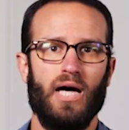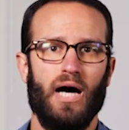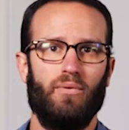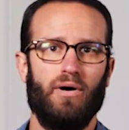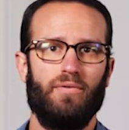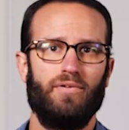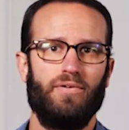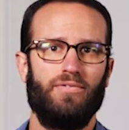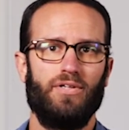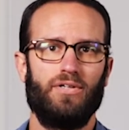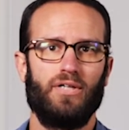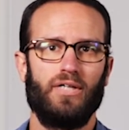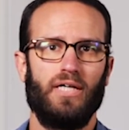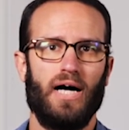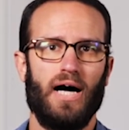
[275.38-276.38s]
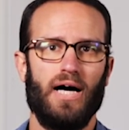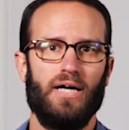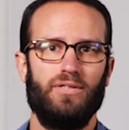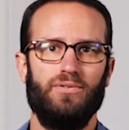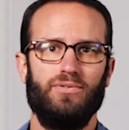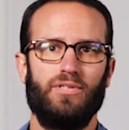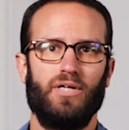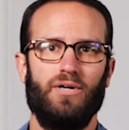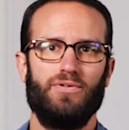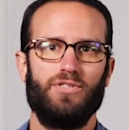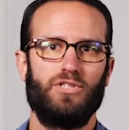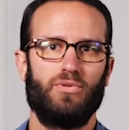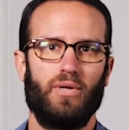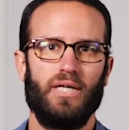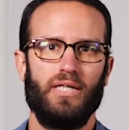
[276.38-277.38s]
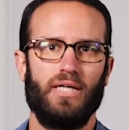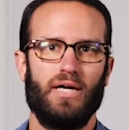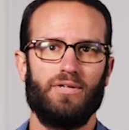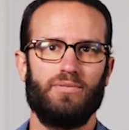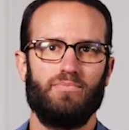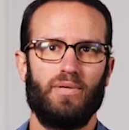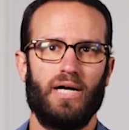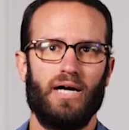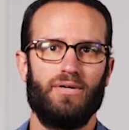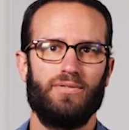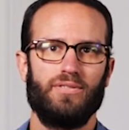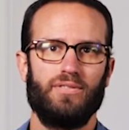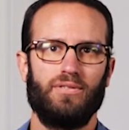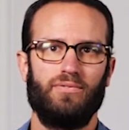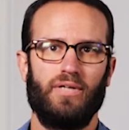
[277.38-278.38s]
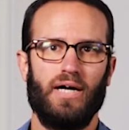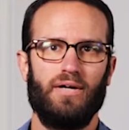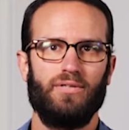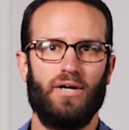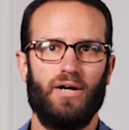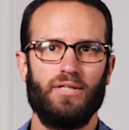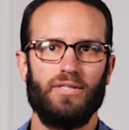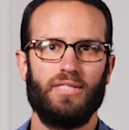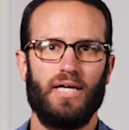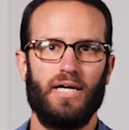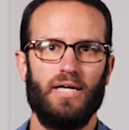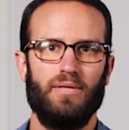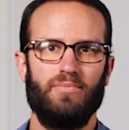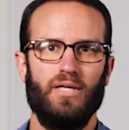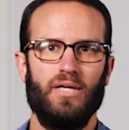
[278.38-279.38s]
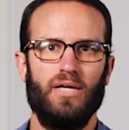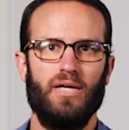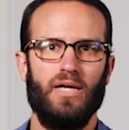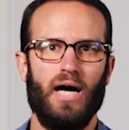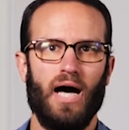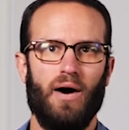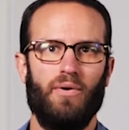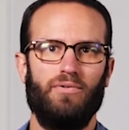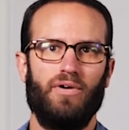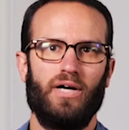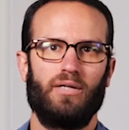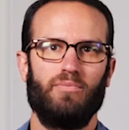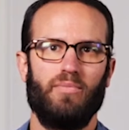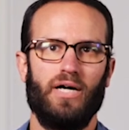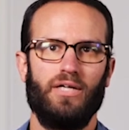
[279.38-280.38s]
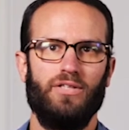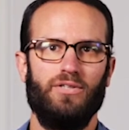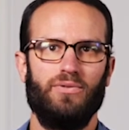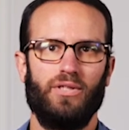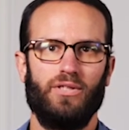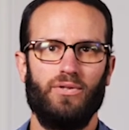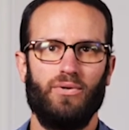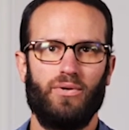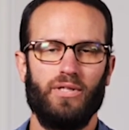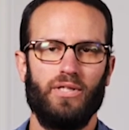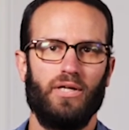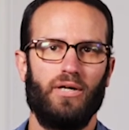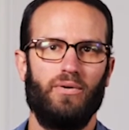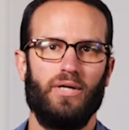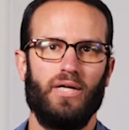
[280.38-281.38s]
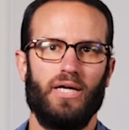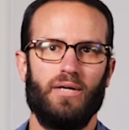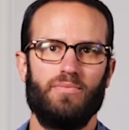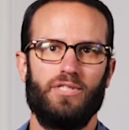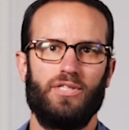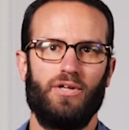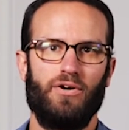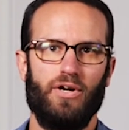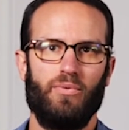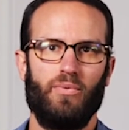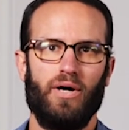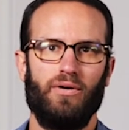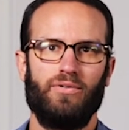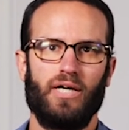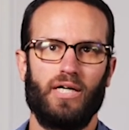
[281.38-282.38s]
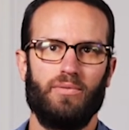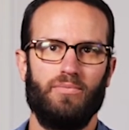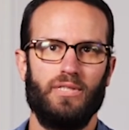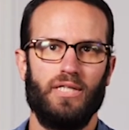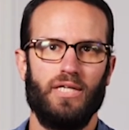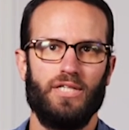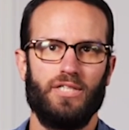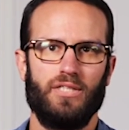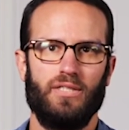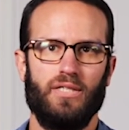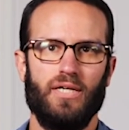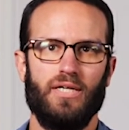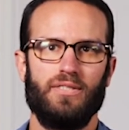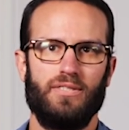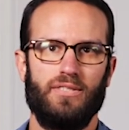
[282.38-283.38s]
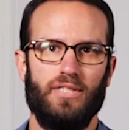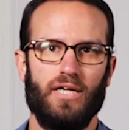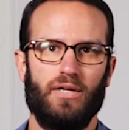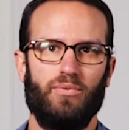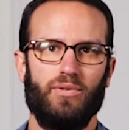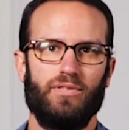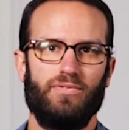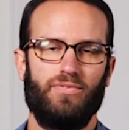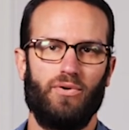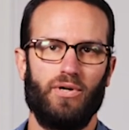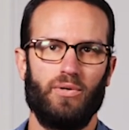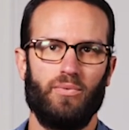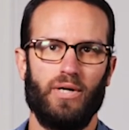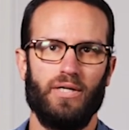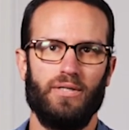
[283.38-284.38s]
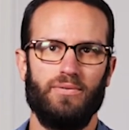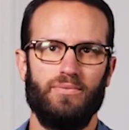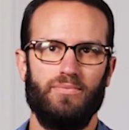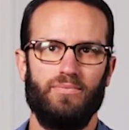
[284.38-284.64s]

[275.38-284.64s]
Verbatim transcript: However, if you're a guy who tows 20,000 pounds around all the time, I would recommend you ignore the OEM's 30 weight recommendation and stick with a 40 weight.